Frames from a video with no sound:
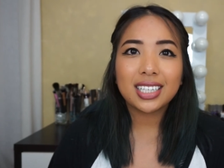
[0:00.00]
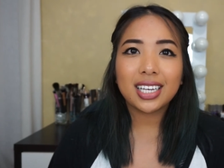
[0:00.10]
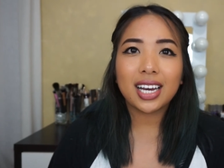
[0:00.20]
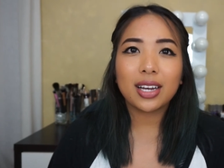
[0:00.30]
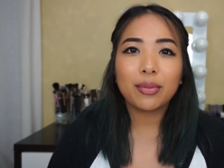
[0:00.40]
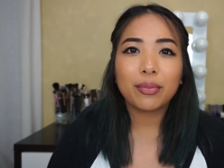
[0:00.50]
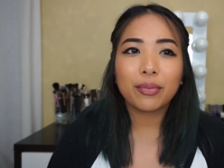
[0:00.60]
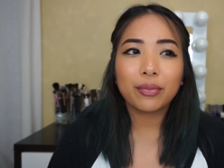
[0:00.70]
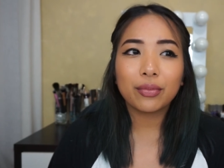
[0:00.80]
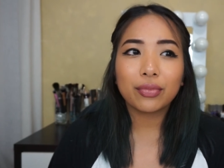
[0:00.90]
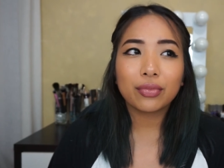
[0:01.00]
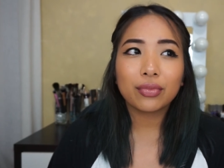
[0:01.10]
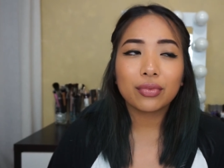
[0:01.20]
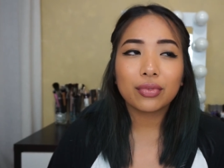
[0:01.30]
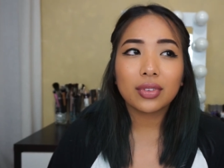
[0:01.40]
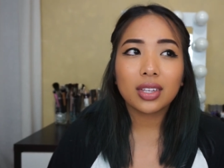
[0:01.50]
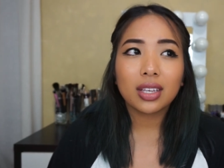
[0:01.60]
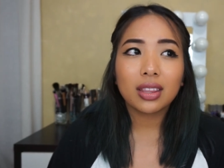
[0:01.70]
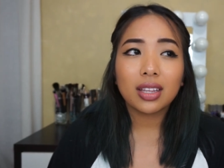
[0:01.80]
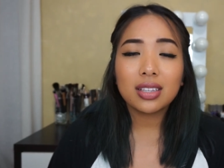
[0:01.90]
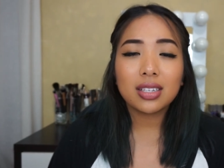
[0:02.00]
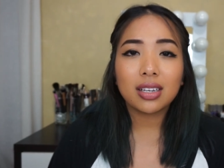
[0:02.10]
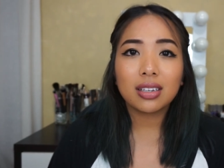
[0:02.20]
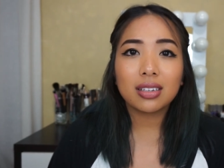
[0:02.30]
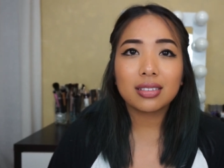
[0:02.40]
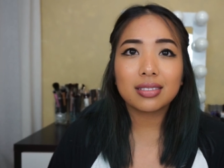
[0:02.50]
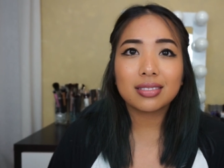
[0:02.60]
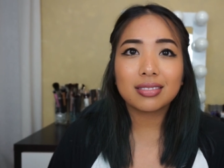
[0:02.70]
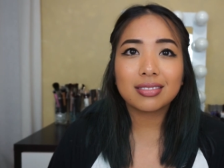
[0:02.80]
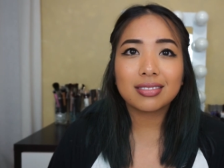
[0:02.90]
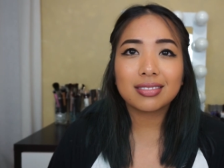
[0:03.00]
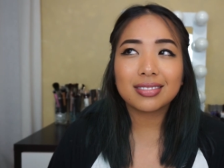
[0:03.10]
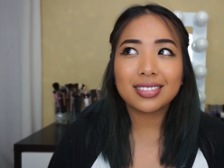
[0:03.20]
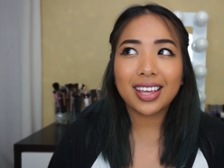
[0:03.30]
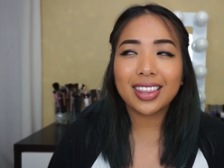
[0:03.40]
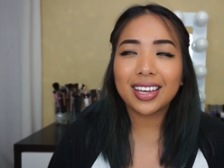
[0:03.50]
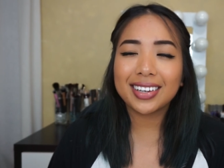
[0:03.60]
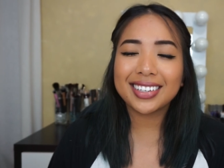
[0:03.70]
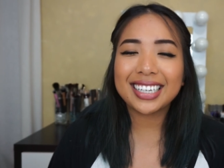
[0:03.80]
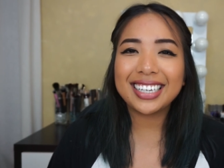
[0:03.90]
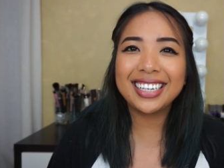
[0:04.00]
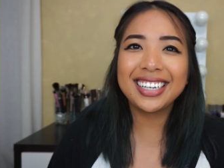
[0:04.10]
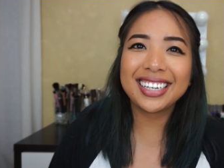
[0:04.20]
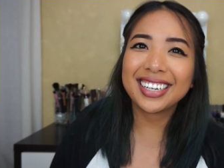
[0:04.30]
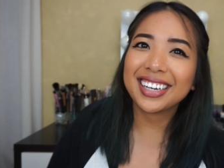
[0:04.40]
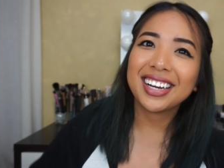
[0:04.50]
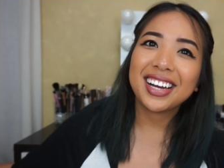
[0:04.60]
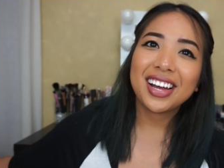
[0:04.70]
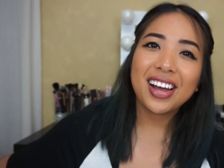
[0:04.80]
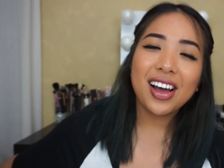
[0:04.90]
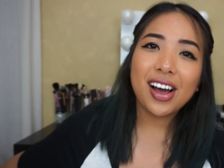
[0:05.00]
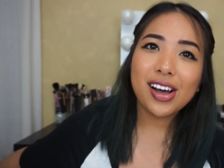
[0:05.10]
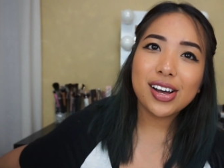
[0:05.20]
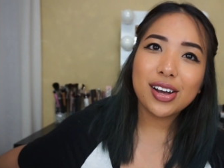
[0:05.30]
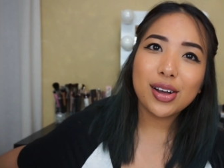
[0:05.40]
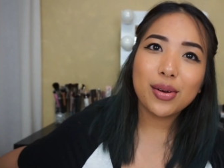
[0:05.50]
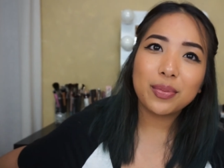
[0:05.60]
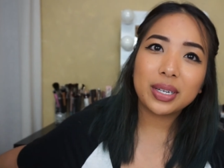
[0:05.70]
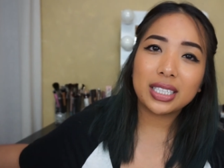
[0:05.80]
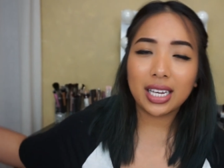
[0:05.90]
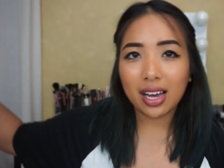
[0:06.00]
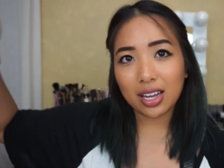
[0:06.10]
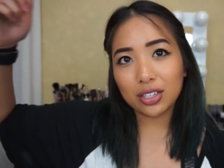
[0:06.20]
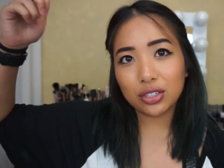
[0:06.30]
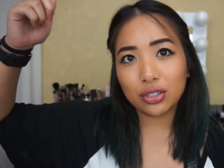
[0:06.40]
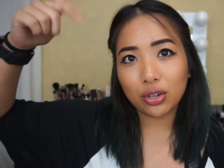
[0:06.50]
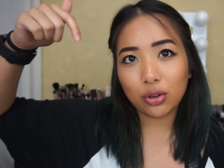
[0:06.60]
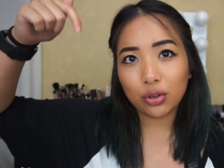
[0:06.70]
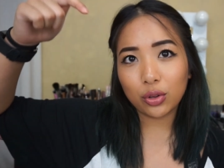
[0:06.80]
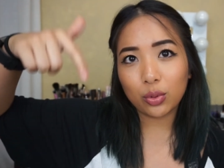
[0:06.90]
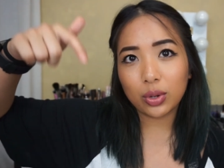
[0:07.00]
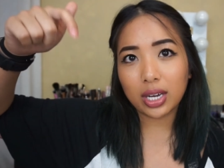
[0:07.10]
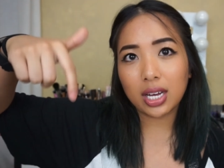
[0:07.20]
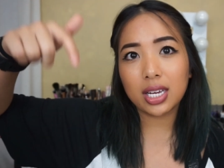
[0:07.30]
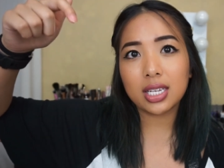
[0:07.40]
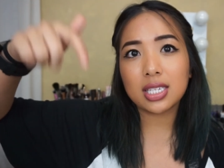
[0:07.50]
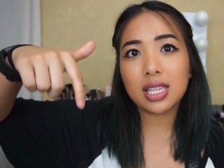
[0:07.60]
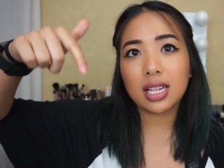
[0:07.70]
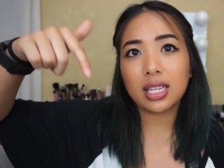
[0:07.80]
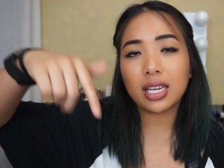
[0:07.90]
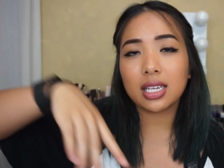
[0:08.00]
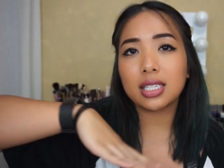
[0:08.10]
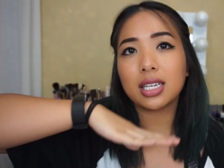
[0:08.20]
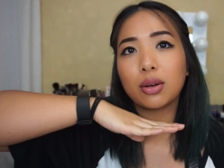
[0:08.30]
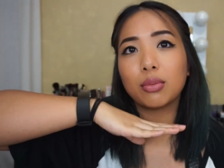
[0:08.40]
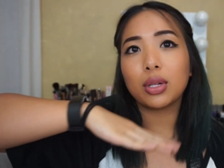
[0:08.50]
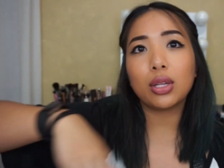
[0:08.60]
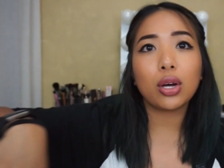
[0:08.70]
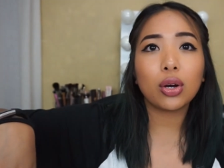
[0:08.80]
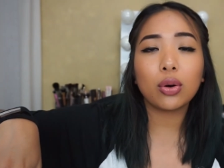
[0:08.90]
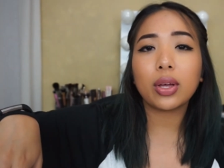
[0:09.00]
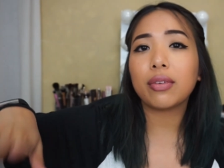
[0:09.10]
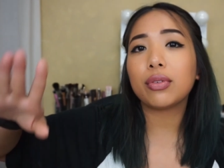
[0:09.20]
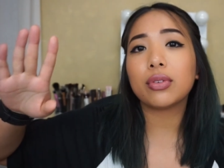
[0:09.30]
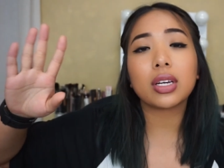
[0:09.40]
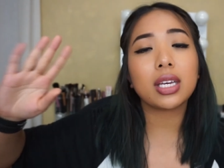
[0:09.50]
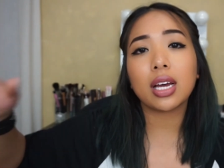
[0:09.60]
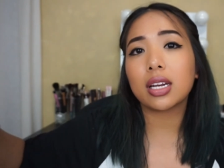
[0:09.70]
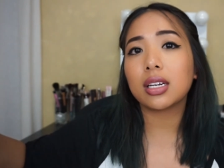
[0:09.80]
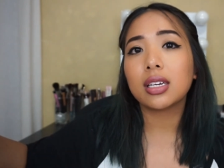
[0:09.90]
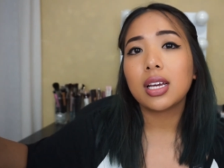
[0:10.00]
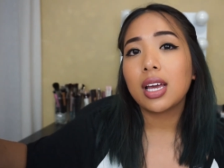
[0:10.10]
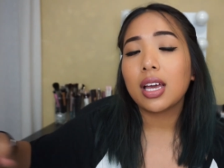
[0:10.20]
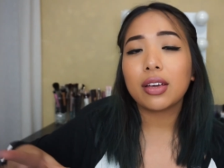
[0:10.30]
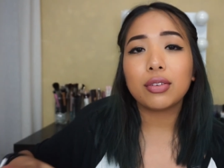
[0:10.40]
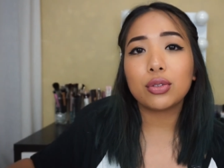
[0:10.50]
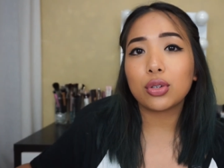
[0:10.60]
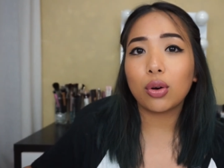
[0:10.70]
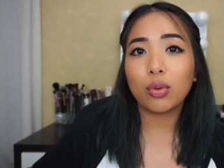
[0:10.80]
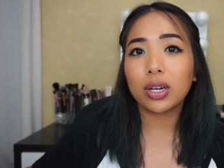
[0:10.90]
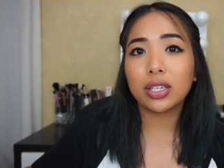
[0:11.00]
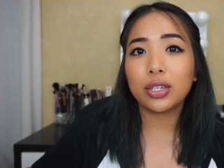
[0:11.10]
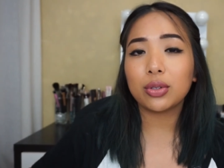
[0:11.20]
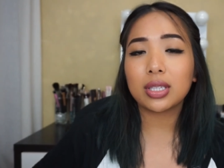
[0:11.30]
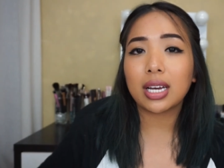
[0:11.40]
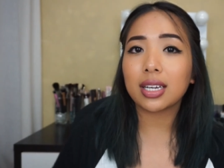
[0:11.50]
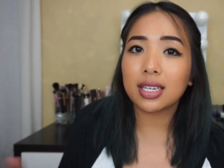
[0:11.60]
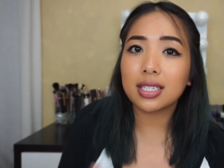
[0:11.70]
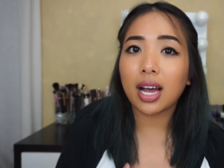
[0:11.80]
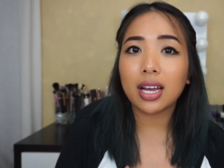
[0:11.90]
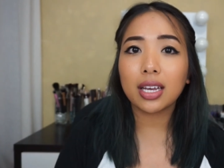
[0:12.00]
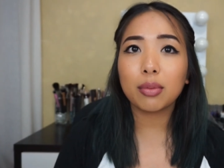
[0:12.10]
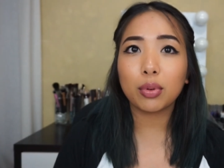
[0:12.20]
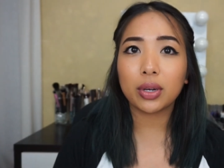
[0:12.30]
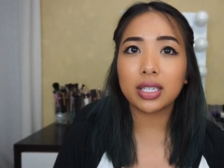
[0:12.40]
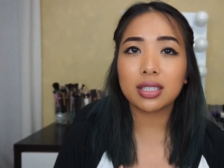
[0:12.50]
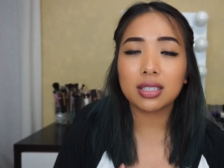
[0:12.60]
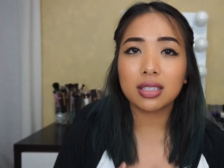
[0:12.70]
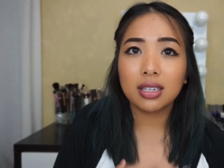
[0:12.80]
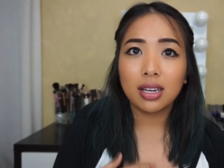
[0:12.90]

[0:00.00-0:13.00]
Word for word: yeah. That's it, I think. um, yeah, I'll show you guys the link down below. If again, if you don't want to use that, because I get points,